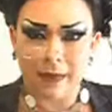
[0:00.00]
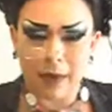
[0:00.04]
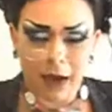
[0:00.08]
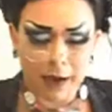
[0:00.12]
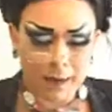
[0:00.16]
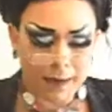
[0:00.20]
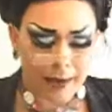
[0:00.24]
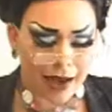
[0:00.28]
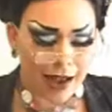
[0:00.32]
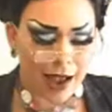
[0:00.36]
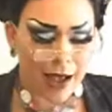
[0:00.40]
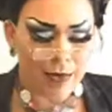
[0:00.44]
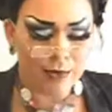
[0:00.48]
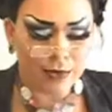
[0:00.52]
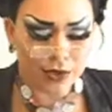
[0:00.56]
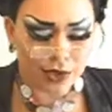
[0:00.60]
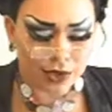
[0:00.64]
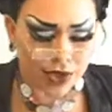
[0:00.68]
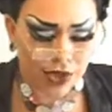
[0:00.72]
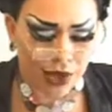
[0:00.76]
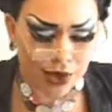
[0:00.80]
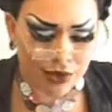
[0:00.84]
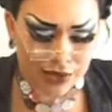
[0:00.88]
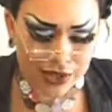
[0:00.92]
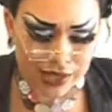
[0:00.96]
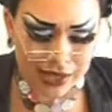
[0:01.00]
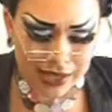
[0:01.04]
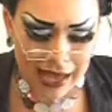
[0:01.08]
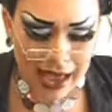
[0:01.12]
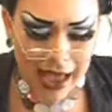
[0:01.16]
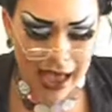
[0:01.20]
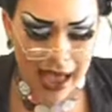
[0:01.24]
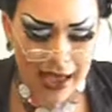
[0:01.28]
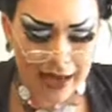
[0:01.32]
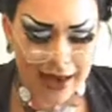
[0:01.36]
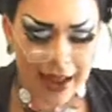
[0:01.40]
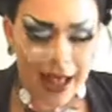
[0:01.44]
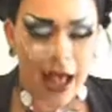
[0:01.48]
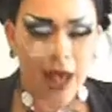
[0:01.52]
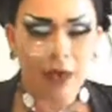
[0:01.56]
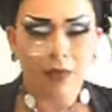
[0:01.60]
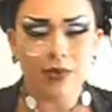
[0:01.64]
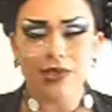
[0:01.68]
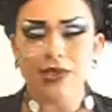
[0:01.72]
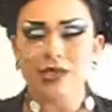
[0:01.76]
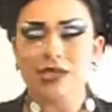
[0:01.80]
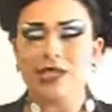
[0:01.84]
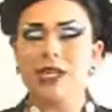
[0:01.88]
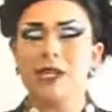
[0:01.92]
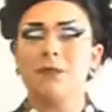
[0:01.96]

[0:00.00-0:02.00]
Barbe. I'm so sad. I was